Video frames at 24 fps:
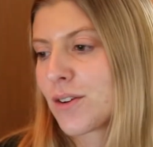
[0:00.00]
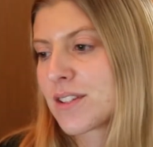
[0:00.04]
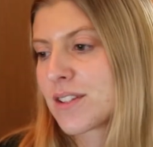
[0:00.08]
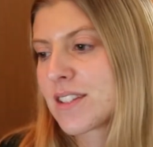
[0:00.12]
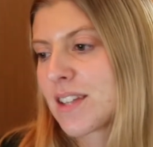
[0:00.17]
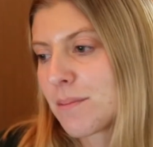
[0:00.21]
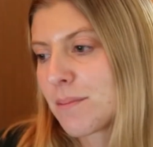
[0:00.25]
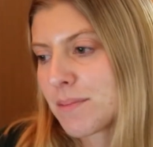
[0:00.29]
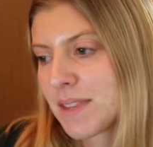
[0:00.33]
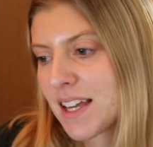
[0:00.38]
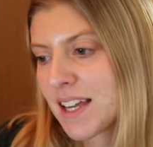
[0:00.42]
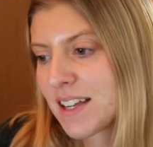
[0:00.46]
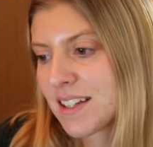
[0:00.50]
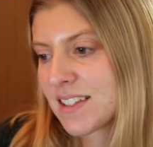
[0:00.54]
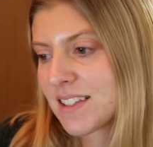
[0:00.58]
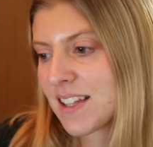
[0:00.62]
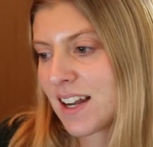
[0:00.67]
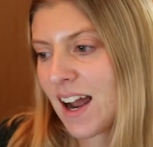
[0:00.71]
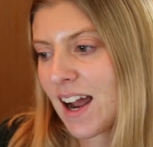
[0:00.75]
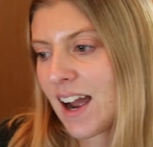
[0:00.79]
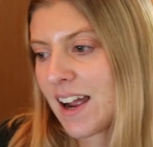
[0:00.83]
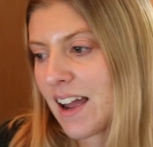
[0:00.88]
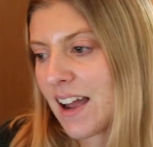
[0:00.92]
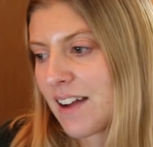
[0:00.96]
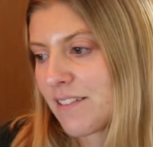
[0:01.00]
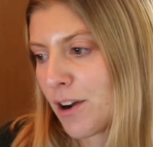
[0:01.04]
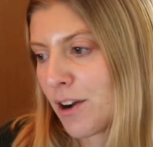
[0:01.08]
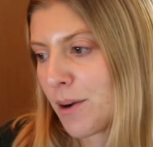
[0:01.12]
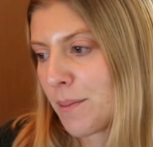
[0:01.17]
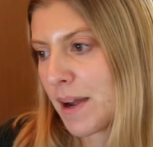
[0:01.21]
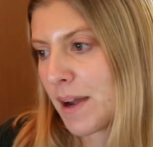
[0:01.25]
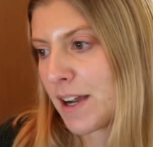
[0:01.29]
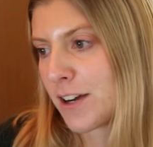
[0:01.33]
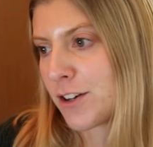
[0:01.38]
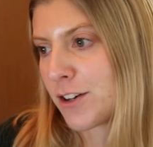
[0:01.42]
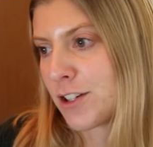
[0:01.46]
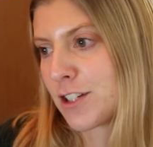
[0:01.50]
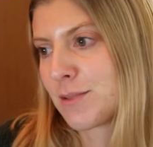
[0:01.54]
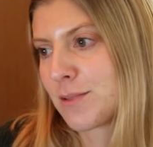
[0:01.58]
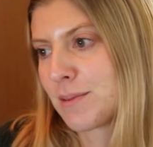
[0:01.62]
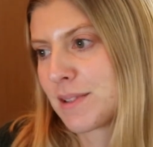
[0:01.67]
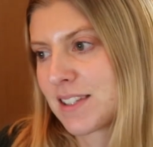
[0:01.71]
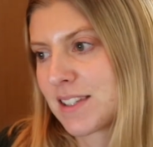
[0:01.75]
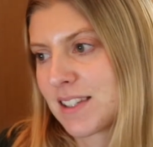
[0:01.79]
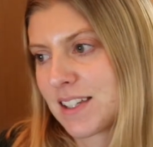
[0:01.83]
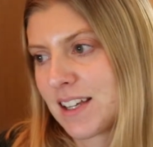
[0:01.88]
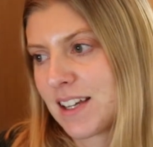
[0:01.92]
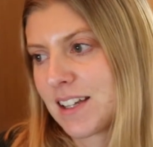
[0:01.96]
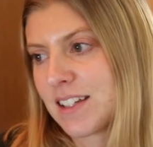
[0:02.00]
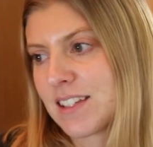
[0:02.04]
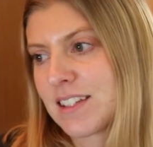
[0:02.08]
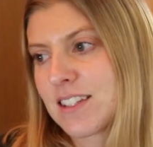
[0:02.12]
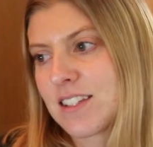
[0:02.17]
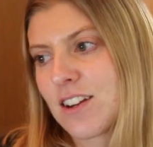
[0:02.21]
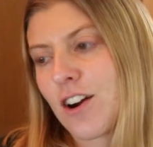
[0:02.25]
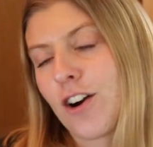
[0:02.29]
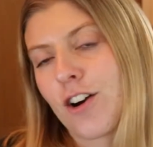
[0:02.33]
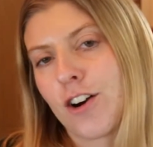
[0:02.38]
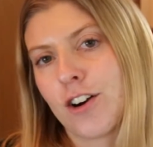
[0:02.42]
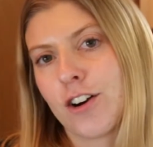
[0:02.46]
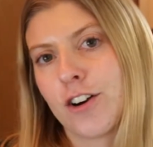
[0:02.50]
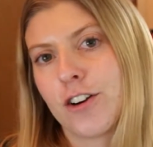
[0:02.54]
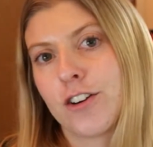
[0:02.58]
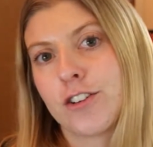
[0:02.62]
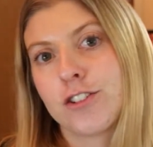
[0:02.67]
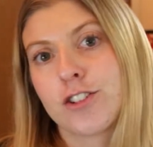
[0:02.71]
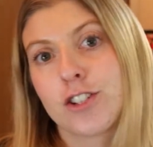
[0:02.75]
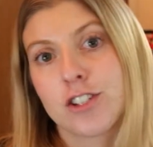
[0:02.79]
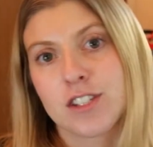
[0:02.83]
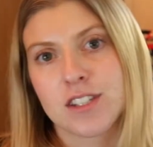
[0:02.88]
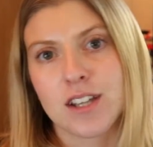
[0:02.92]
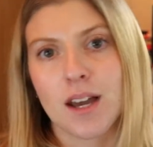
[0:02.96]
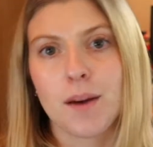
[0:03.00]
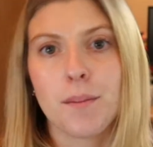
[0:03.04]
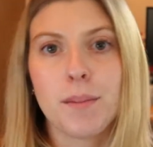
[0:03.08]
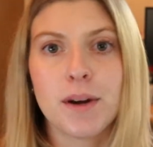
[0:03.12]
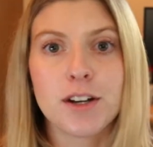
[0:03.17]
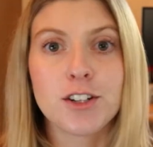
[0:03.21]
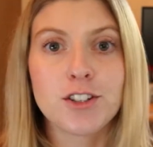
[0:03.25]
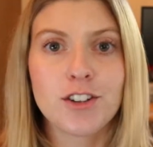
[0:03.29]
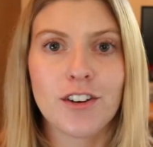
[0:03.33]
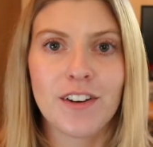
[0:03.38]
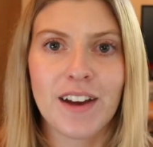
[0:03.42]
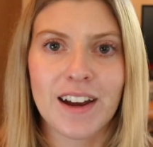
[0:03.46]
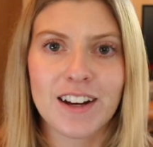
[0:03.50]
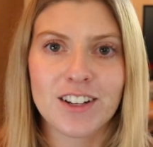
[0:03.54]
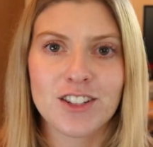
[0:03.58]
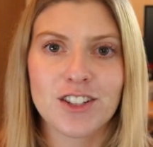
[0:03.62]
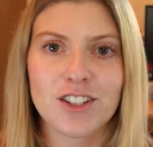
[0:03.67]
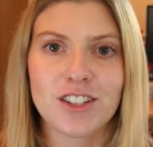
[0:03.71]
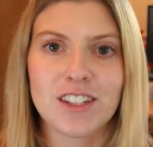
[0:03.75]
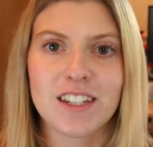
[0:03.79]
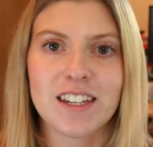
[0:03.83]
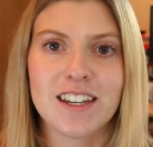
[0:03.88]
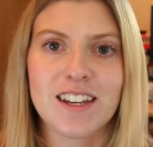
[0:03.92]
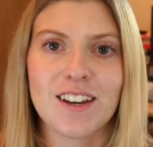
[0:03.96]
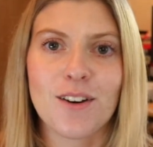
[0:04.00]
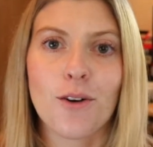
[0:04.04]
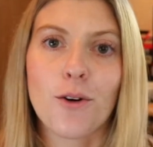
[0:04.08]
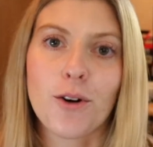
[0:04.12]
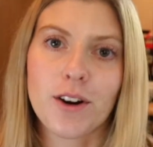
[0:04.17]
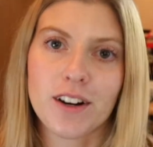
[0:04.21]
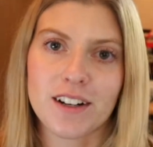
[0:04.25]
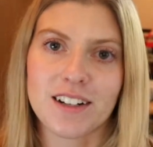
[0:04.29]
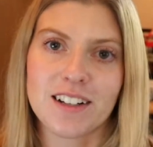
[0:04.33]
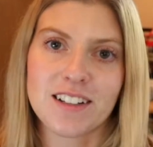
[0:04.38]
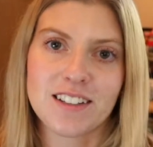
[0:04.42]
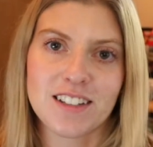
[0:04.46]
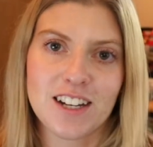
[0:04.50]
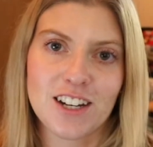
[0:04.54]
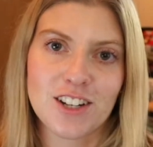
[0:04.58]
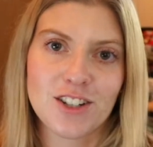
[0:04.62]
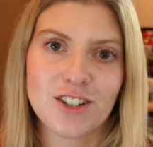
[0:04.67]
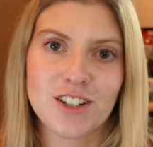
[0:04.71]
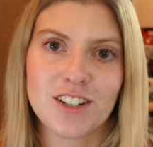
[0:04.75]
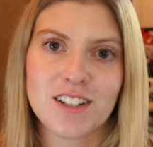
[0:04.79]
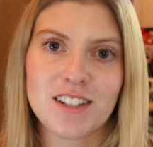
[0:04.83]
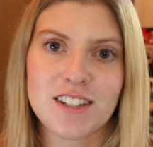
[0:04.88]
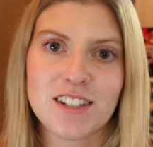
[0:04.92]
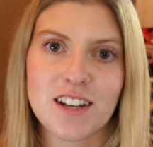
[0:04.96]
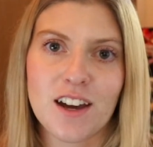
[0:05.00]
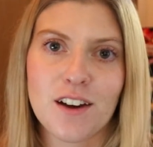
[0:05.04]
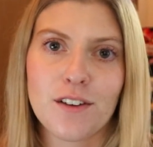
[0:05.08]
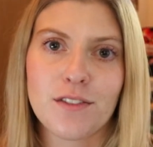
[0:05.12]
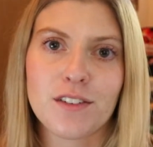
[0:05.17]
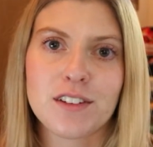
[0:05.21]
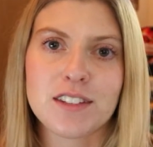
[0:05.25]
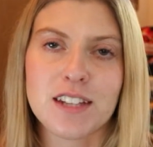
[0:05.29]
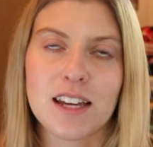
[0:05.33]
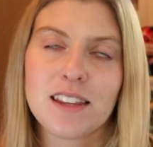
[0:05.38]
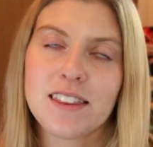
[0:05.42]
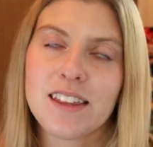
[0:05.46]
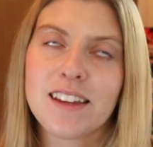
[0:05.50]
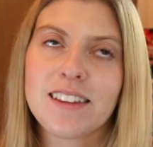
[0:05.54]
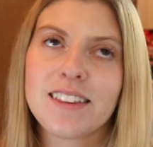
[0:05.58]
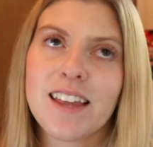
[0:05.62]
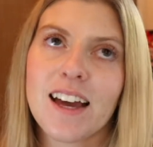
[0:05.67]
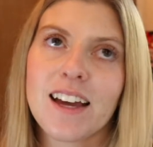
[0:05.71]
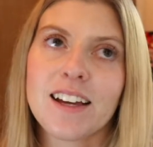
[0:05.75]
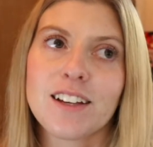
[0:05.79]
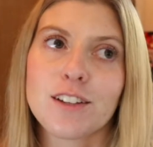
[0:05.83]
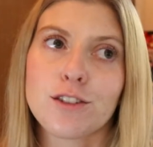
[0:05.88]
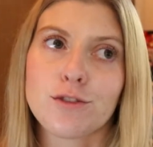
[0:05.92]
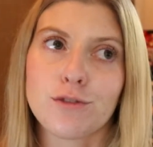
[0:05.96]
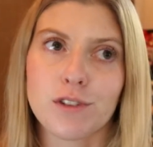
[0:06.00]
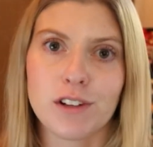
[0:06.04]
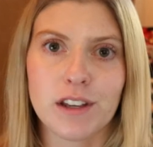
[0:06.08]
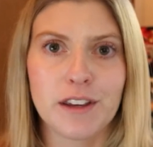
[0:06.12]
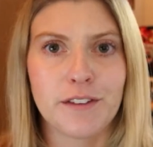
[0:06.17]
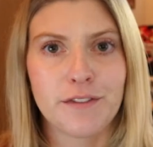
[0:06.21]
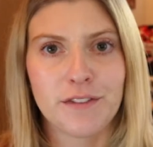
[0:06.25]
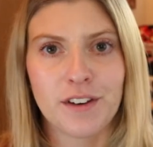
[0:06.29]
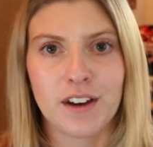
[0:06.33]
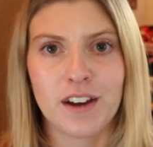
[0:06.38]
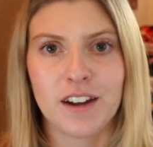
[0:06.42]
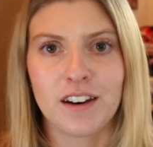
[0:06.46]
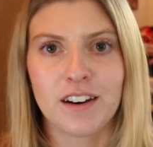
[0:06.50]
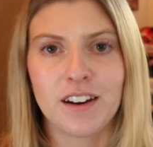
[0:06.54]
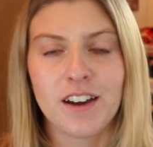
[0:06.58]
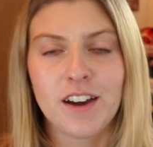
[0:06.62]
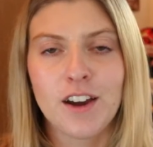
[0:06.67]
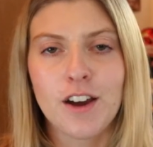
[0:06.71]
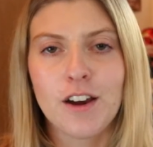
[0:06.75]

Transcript: some things that I have on my Christmas list are just a bunch of actually organization stuff, because I think that is really fun.